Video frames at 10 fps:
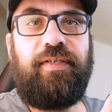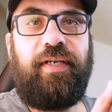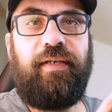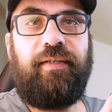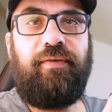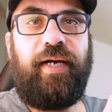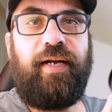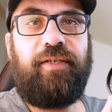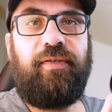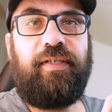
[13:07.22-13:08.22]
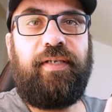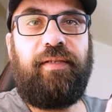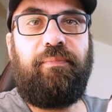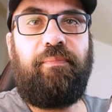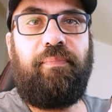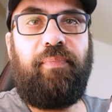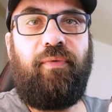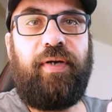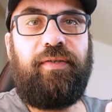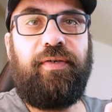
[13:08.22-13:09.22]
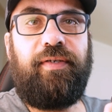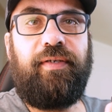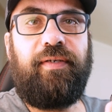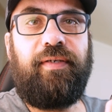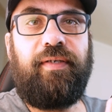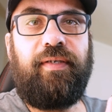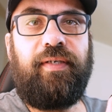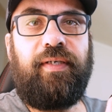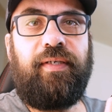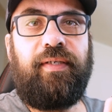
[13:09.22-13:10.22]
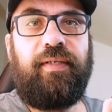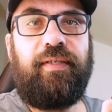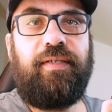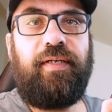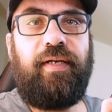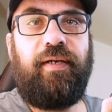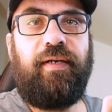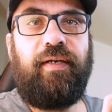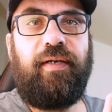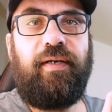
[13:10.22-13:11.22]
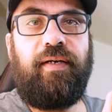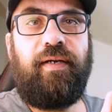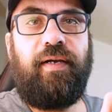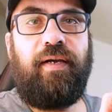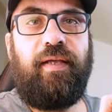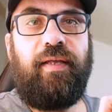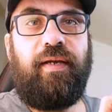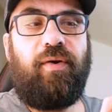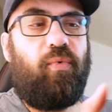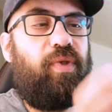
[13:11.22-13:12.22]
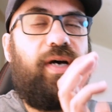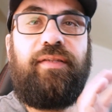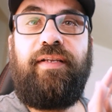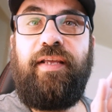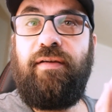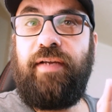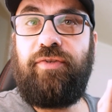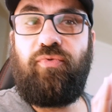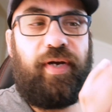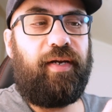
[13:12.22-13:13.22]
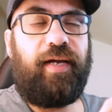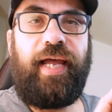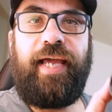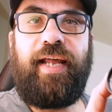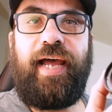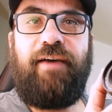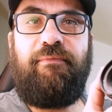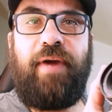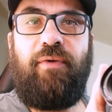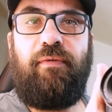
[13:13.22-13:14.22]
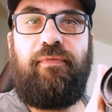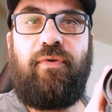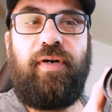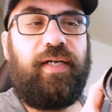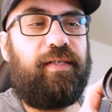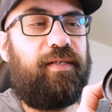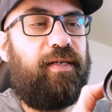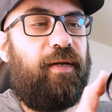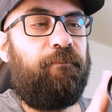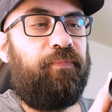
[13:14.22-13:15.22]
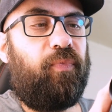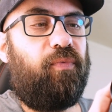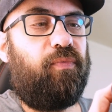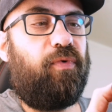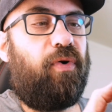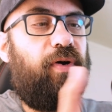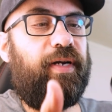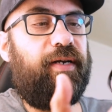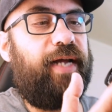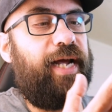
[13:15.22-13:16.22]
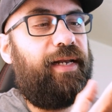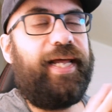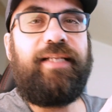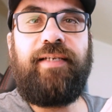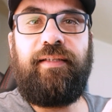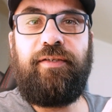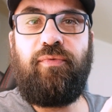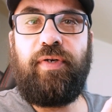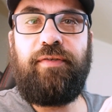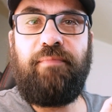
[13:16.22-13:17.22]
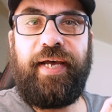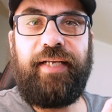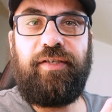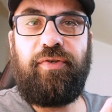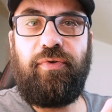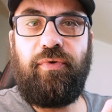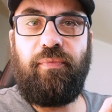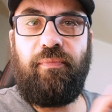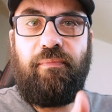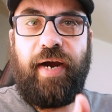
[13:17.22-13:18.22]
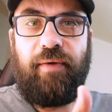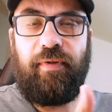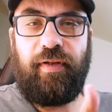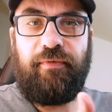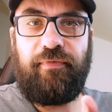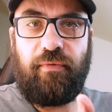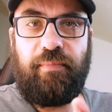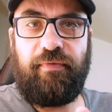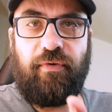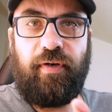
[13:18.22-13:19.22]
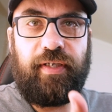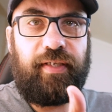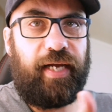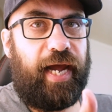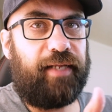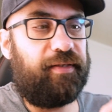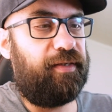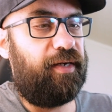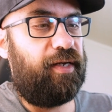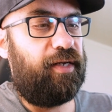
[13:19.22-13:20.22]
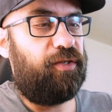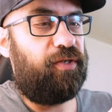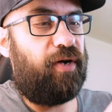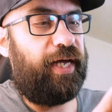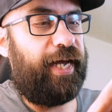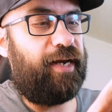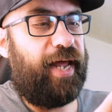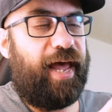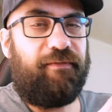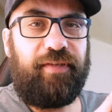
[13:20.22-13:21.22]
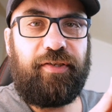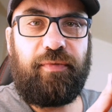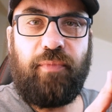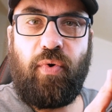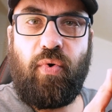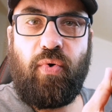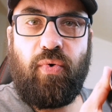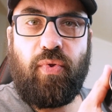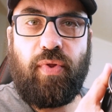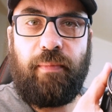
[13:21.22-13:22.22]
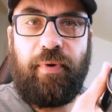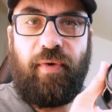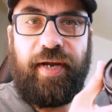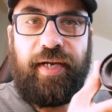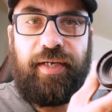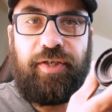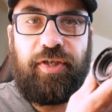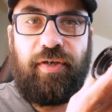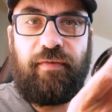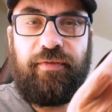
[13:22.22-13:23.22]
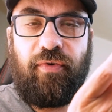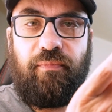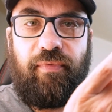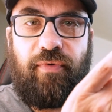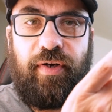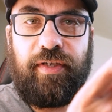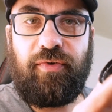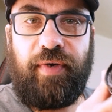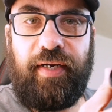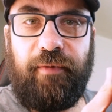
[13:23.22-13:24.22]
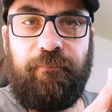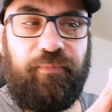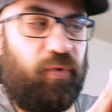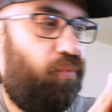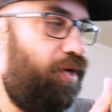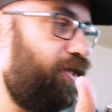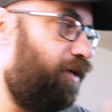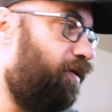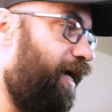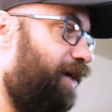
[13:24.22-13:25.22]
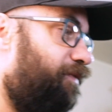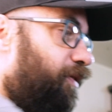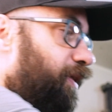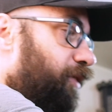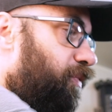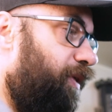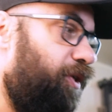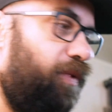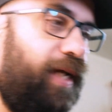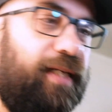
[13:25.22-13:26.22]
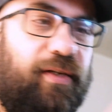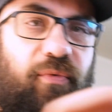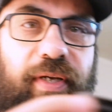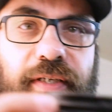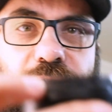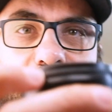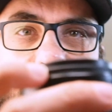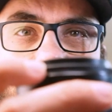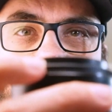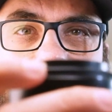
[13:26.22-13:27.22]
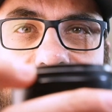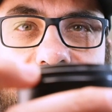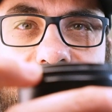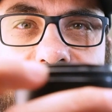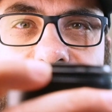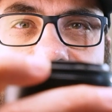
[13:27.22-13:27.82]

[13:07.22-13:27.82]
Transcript: see? You can actually see it quite good, see? Without the need of that trick, and I have manual focus on a lens that was made to manually be focused at. So I can have this smooth operation of the focus ring, which I don't have on this one. This one has a really small ring.